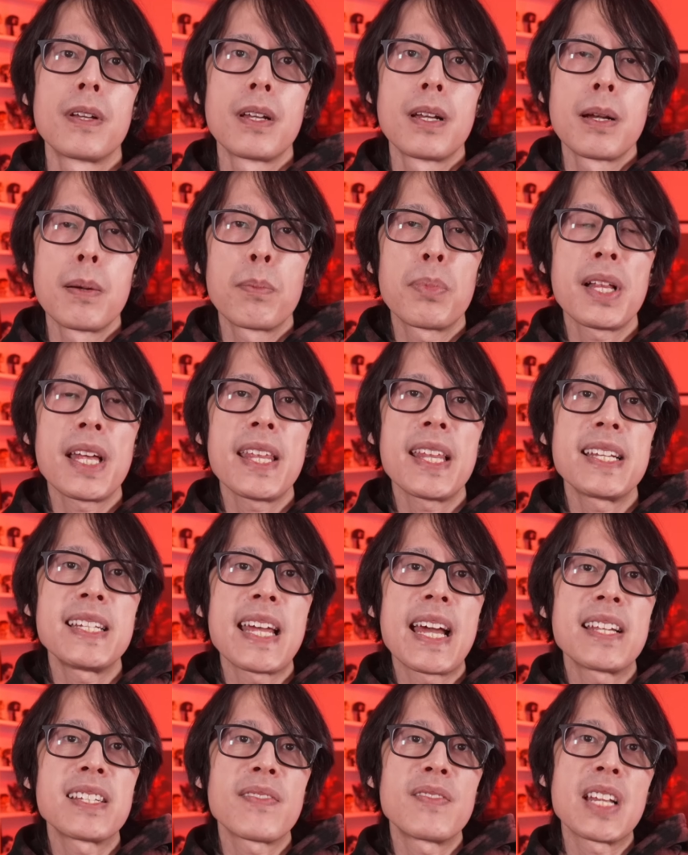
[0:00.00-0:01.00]
Play the
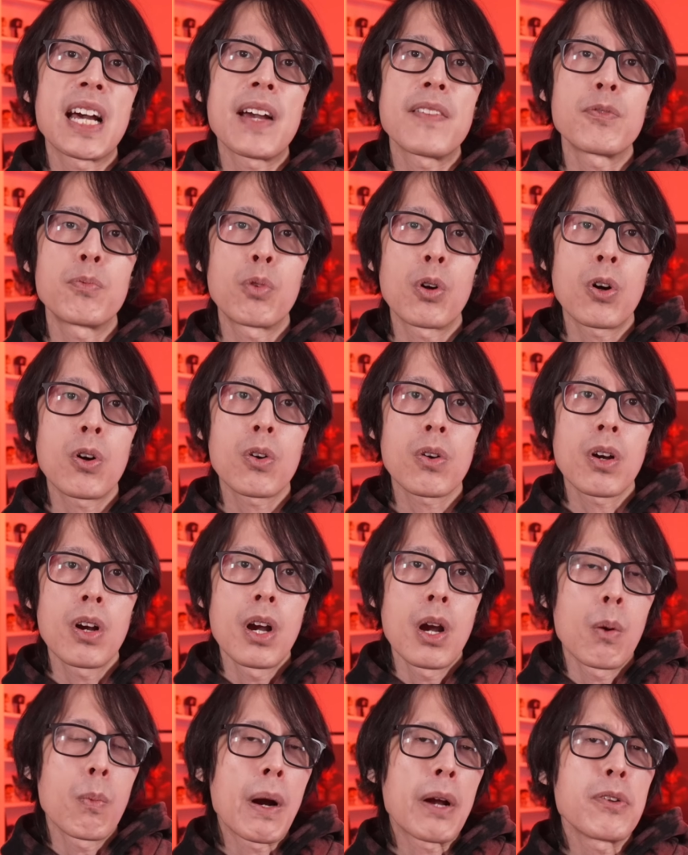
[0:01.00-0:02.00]
Dance of Knives rogue
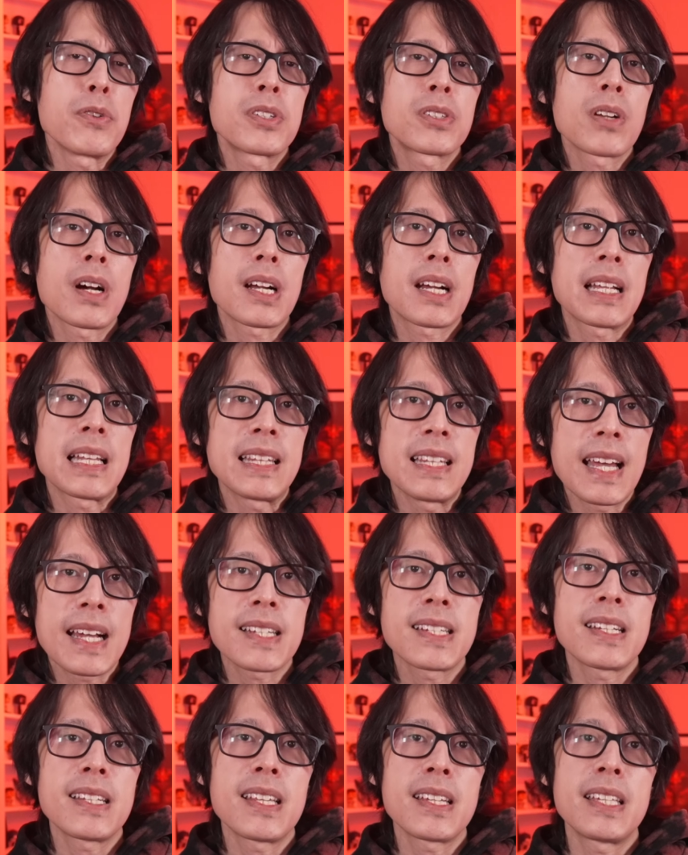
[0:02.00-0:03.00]
while you start
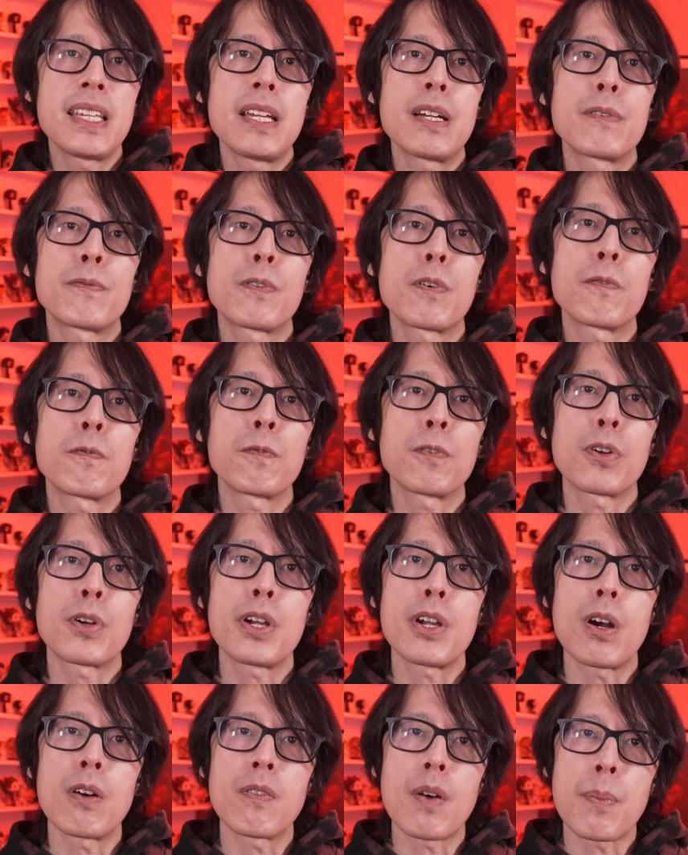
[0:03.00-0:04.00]
collecting the gear for Flurry
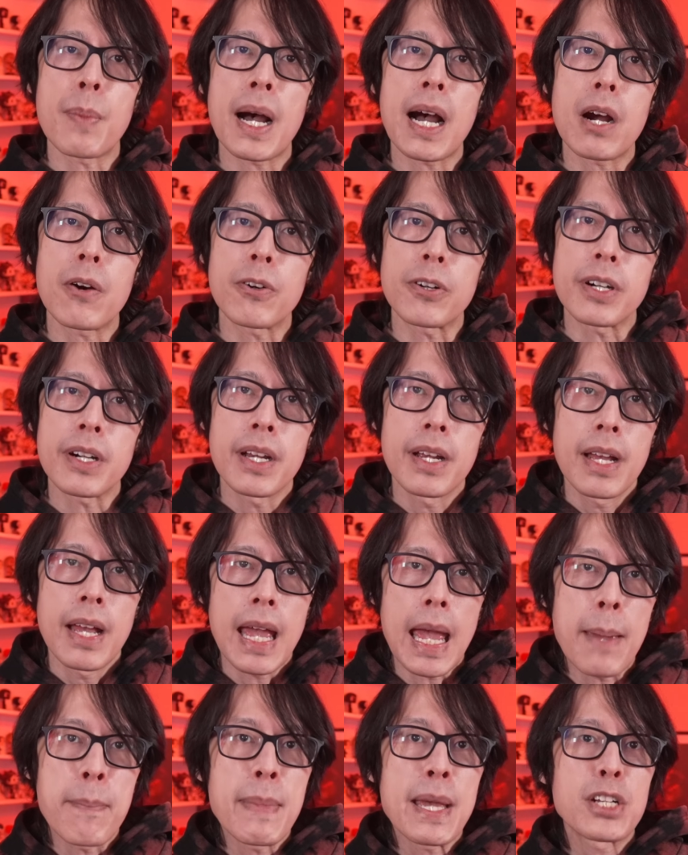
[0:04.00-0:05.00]
Overpower,
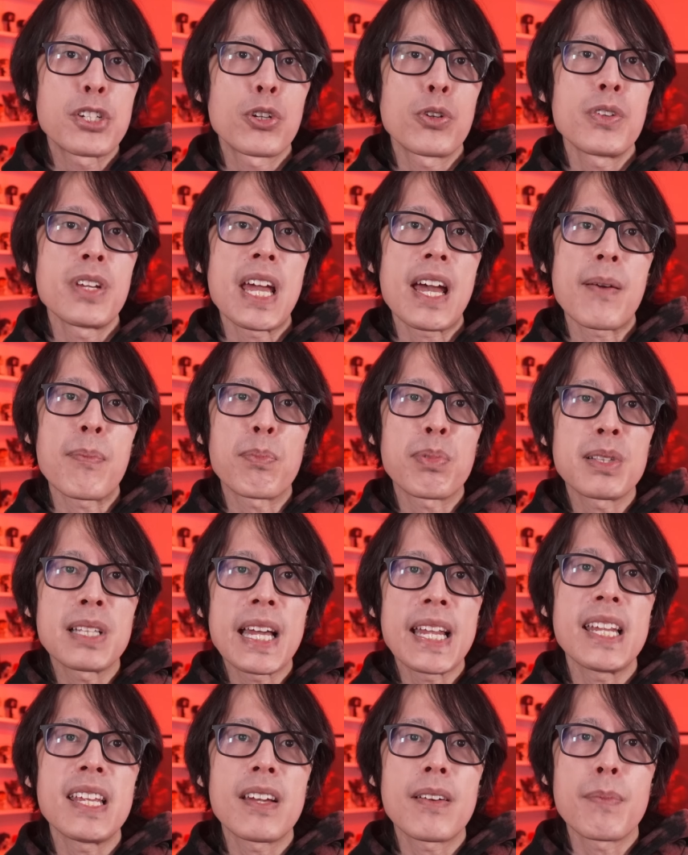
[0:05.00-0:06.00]
and make sure you have
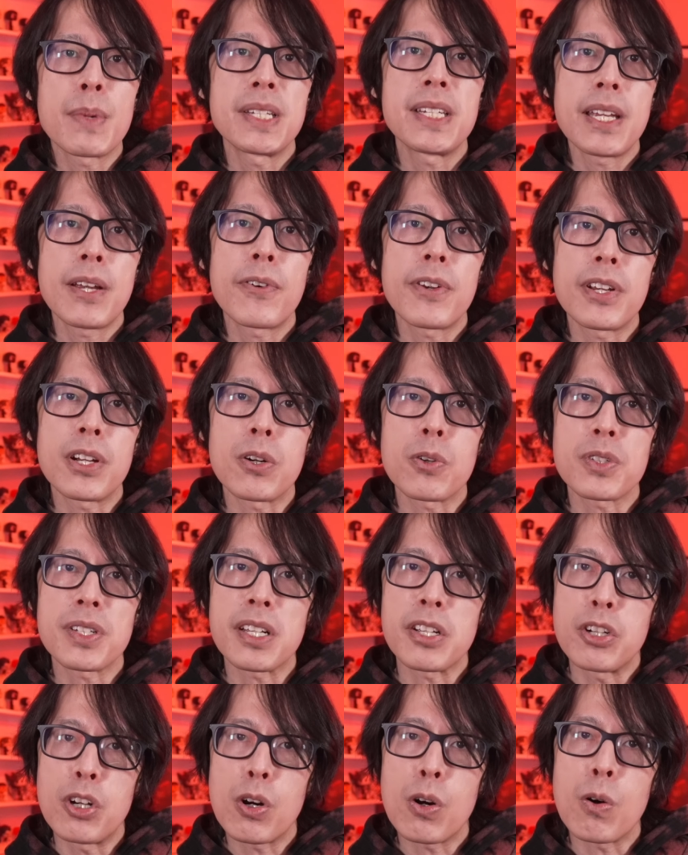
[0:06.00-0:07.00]
plenty of materials and
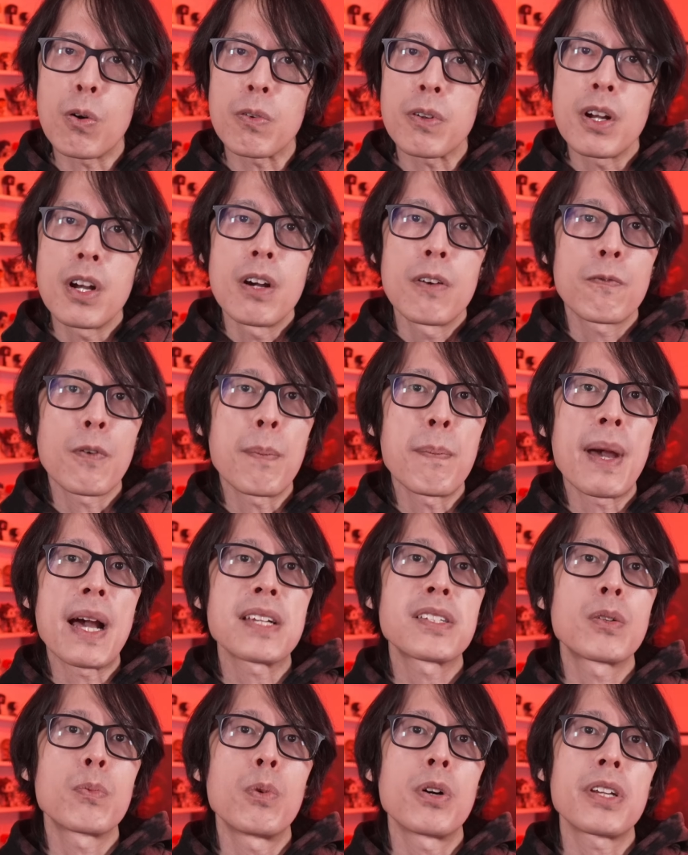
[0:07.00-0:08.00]
gold for
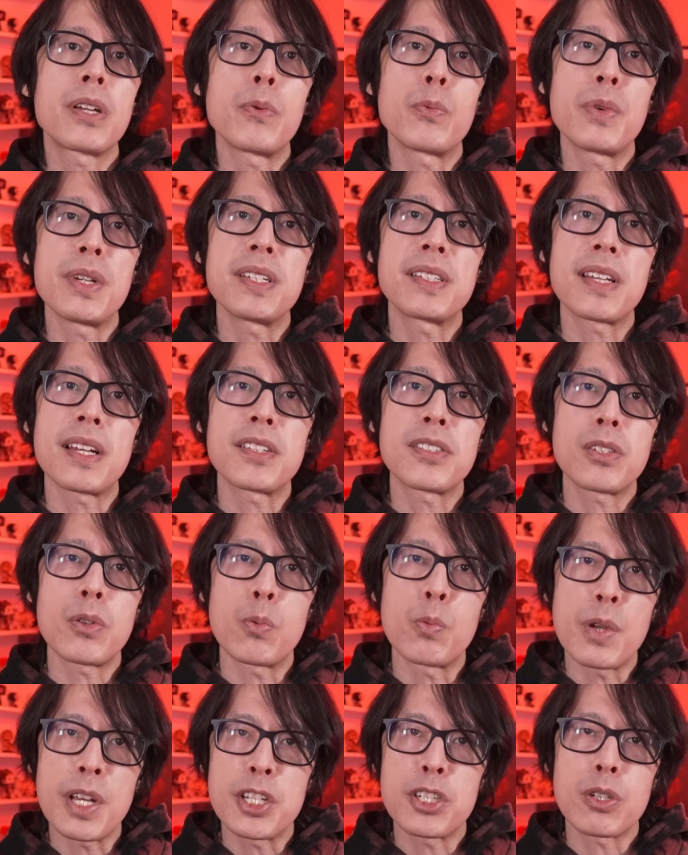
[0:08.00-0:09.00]
masterworking resets to
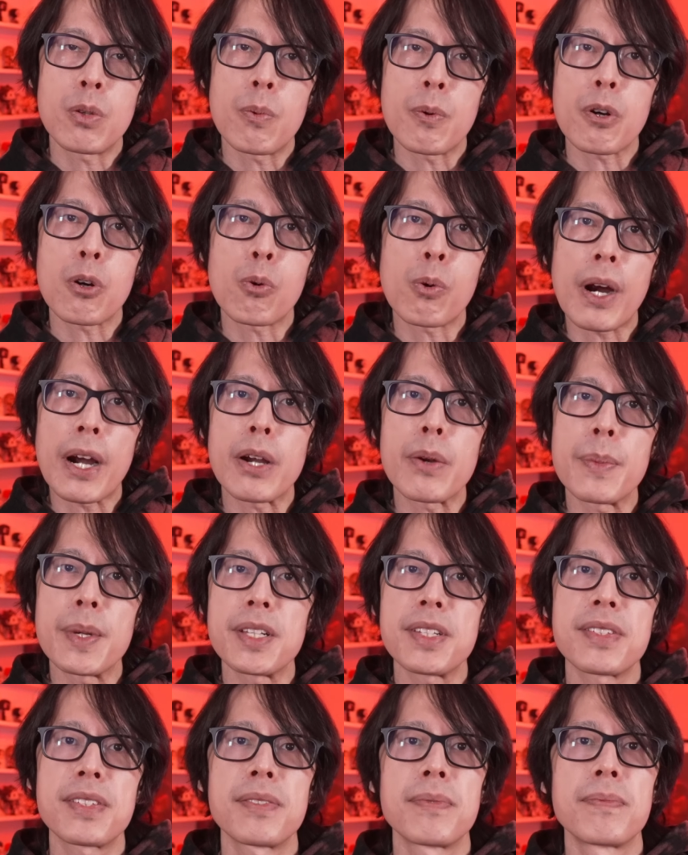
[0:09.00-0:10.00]
reach the requirements.